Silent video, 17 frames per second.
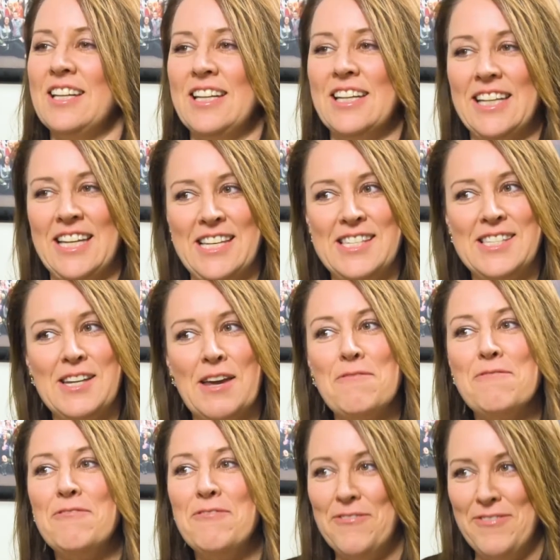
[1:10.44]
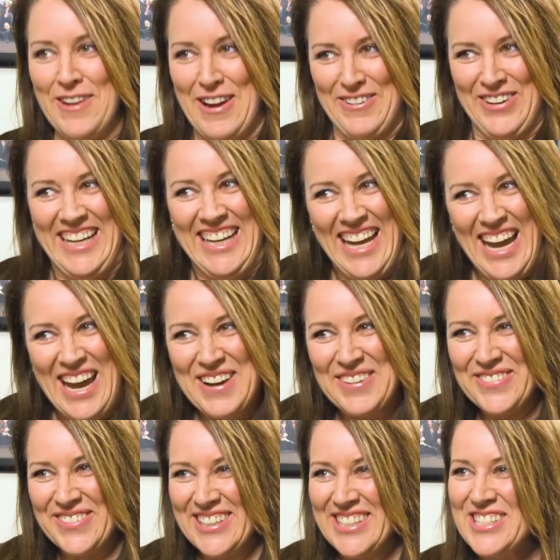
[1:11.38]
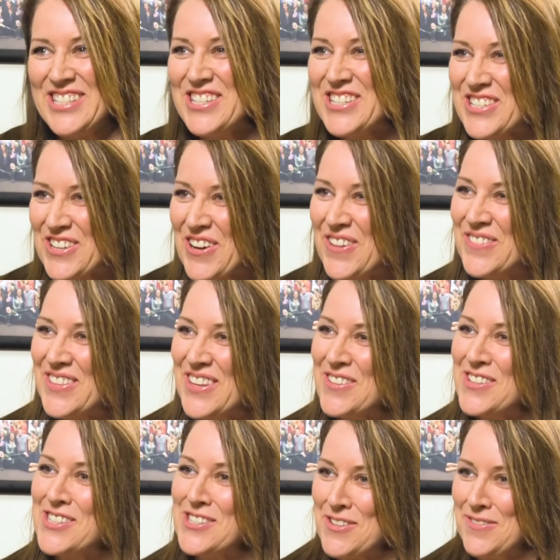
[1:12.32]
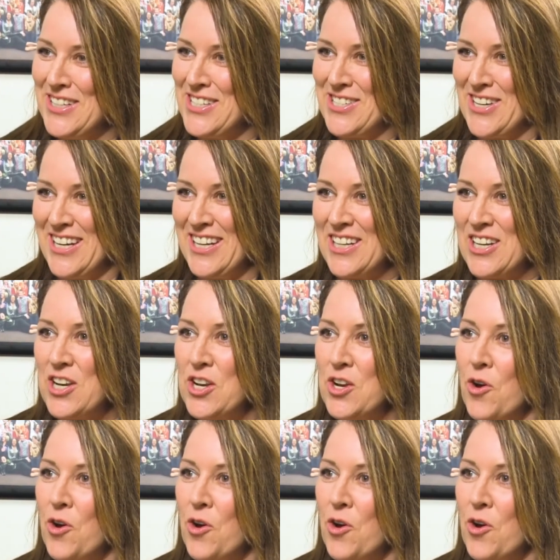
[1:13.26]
least a very average job. There was so much I didn't